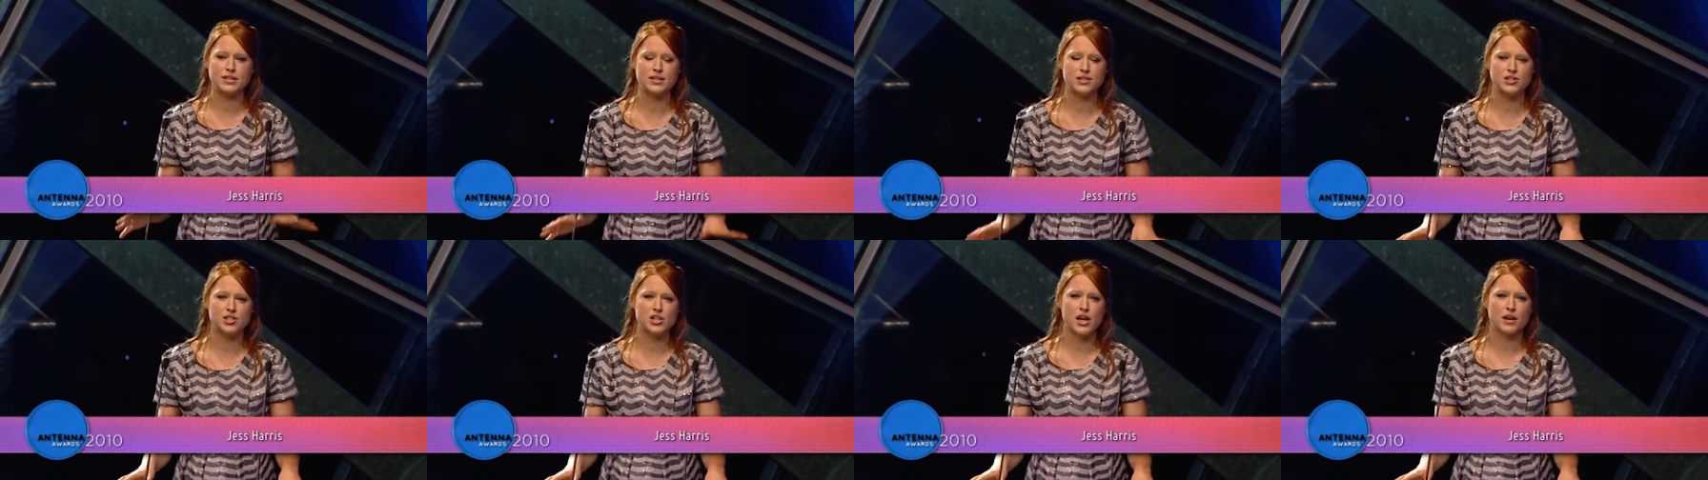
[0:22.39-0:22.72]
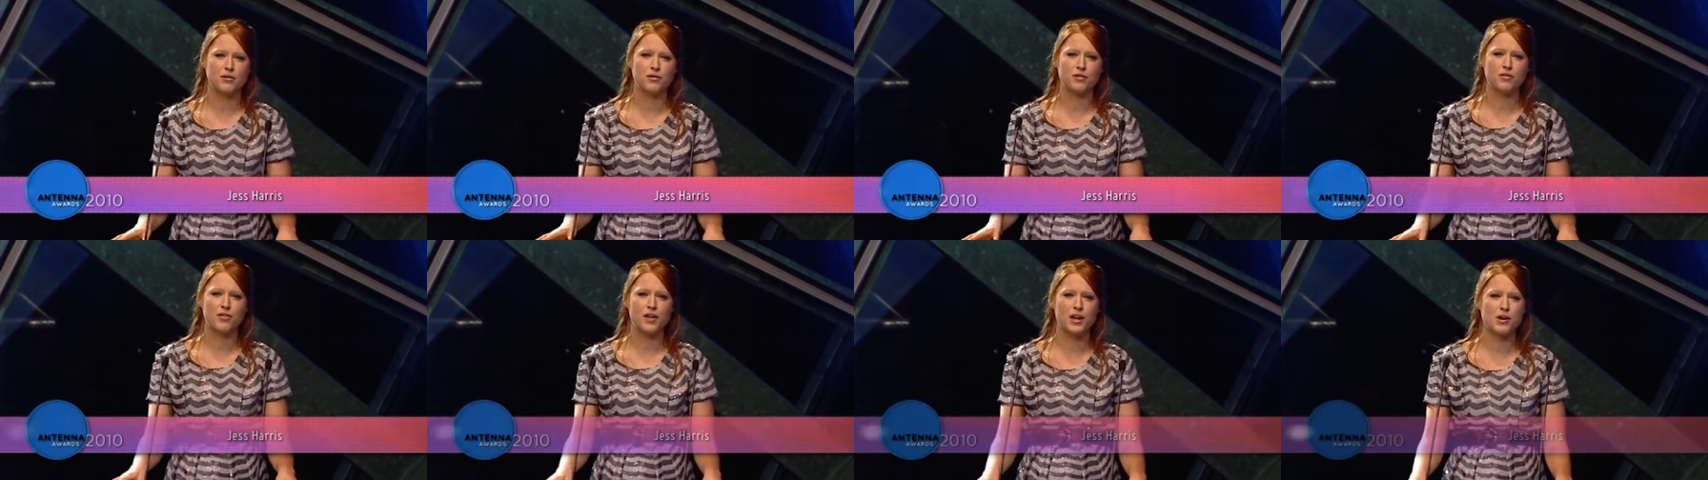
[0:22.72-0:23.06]
in
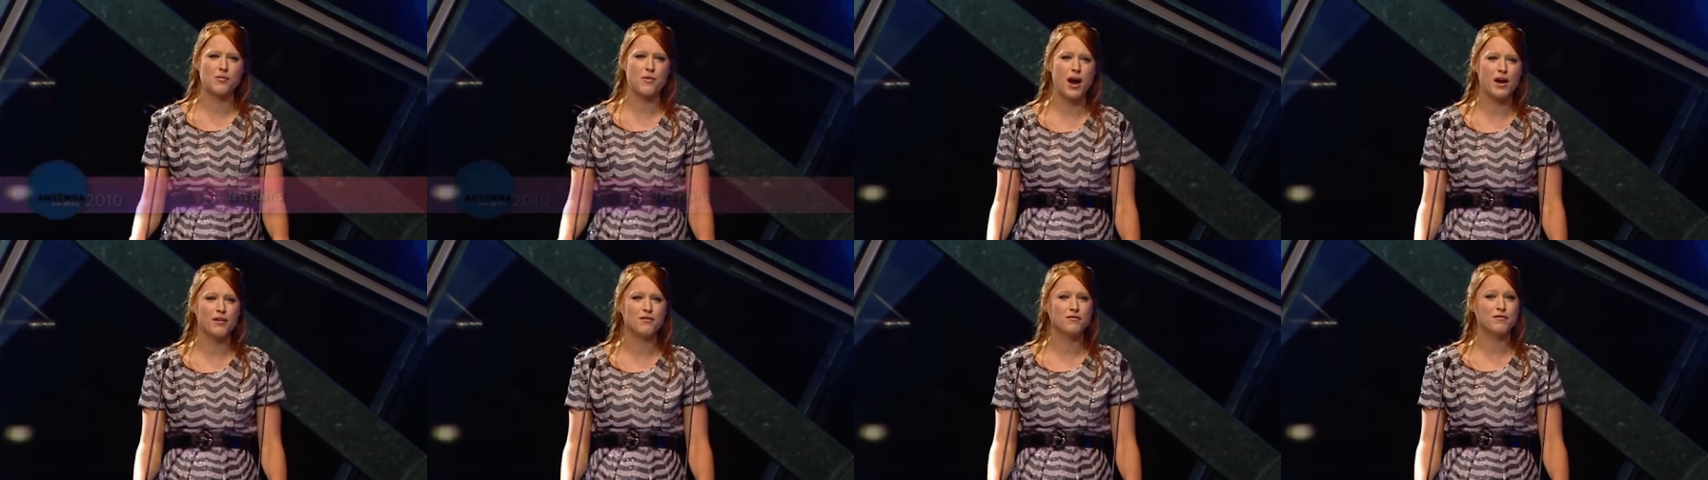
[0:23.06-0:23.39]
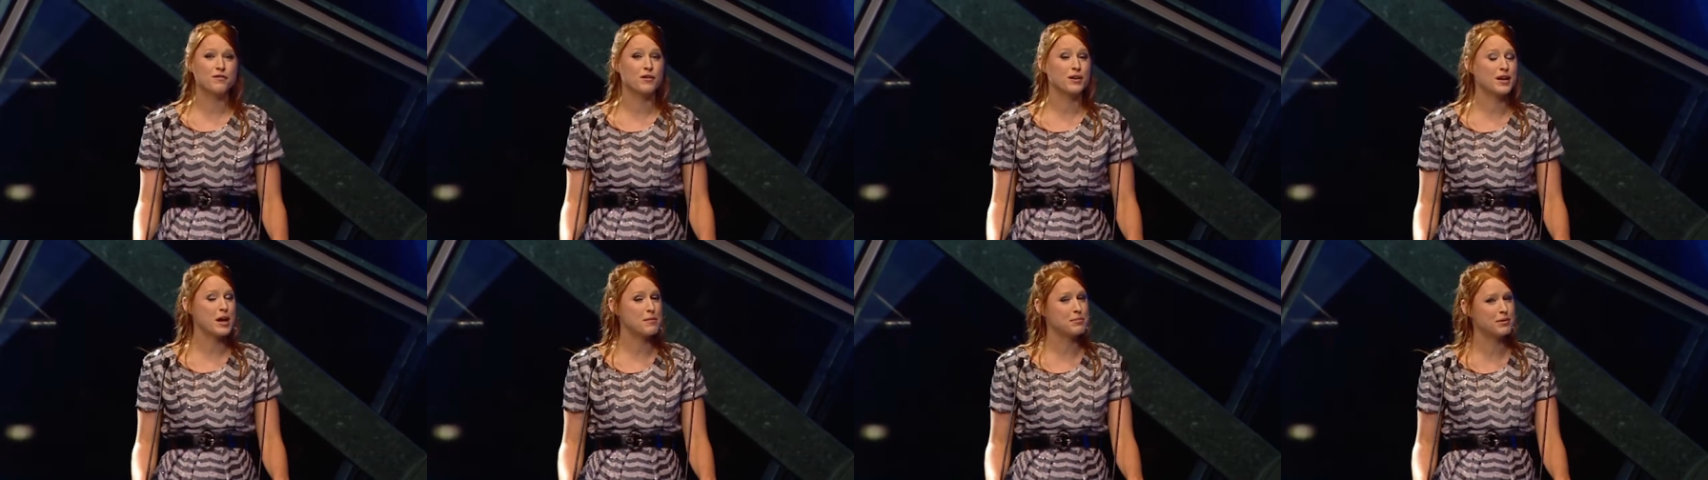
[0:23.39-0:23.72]
Channel thirty-one
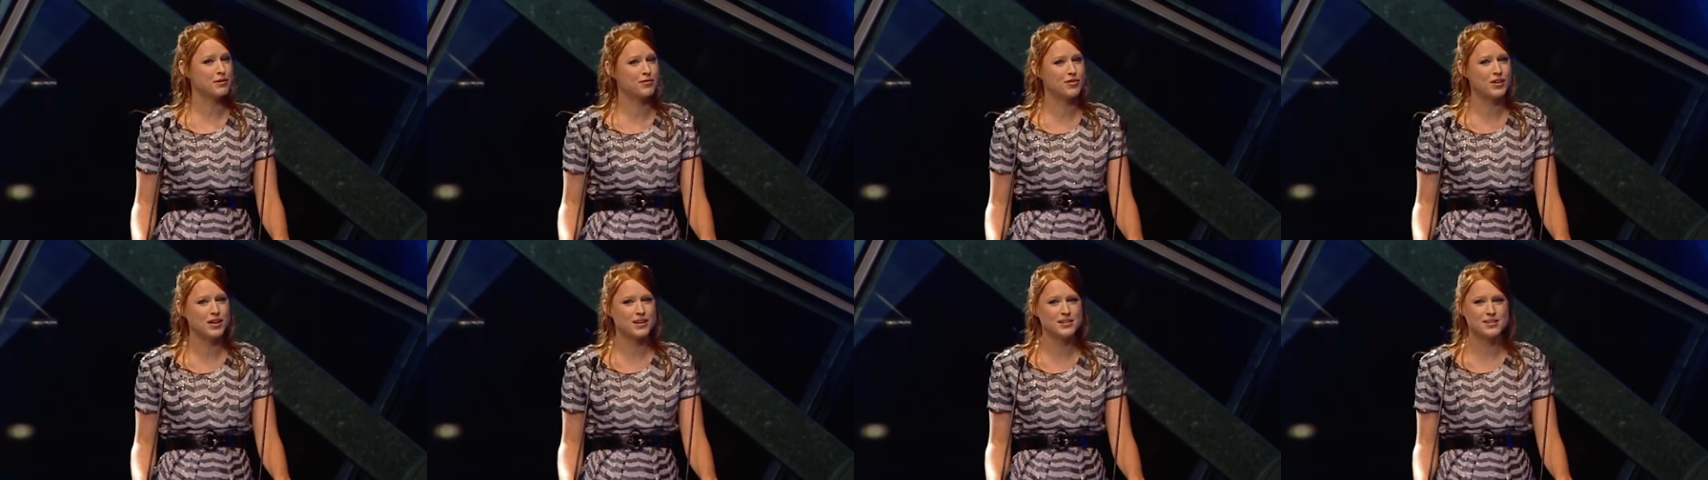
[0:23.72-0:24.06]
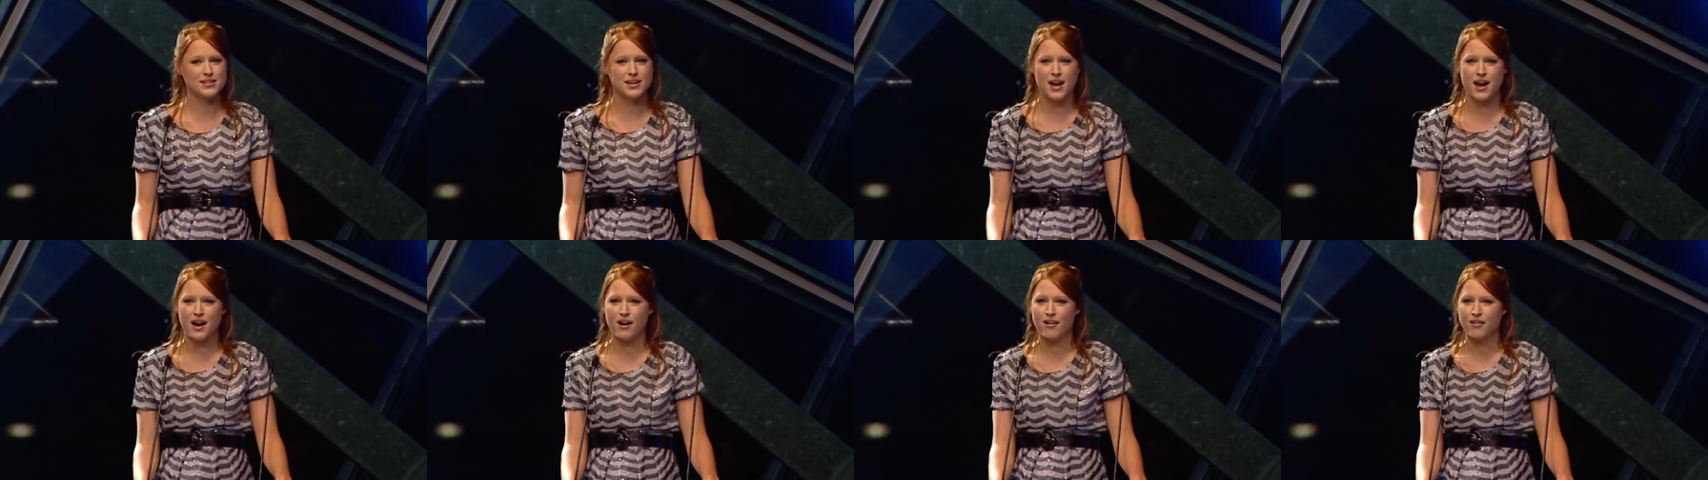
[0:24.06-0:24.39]
for a couple of
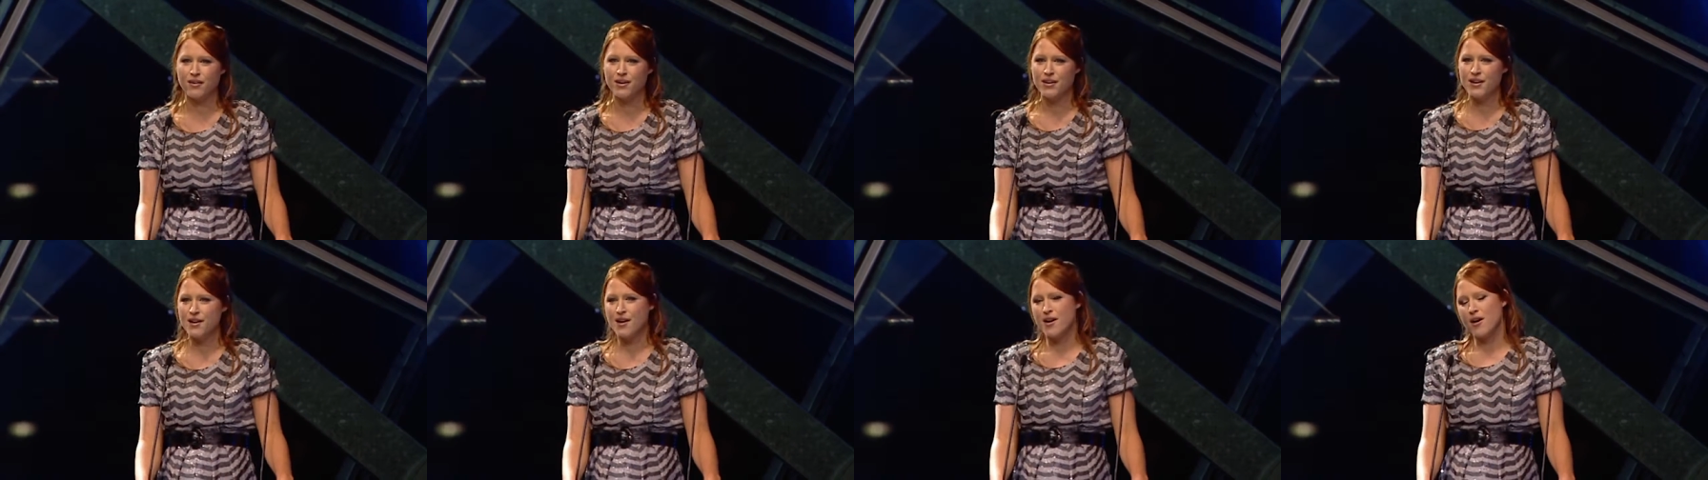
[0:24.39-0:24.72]
years now,